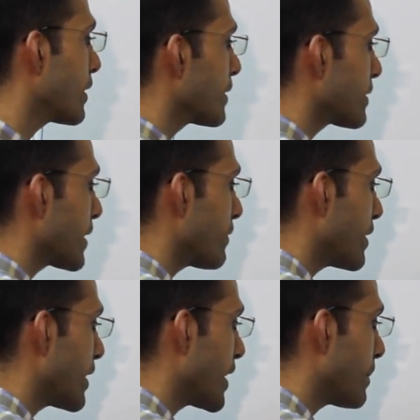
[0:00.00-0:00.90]
Say
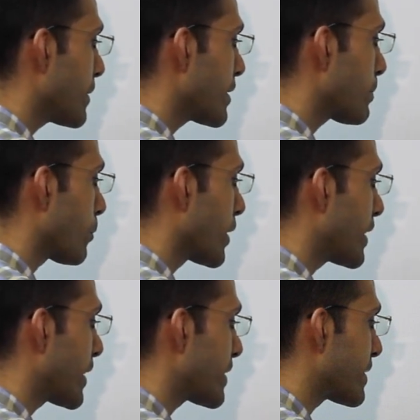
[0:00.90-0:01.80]
we name this
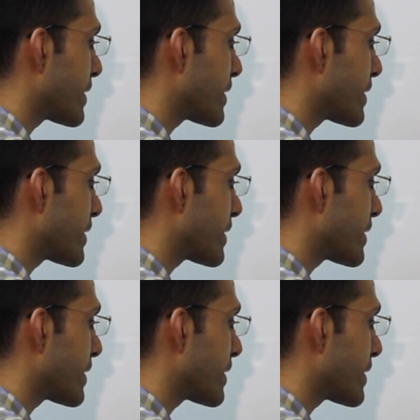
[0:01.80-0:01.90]
point as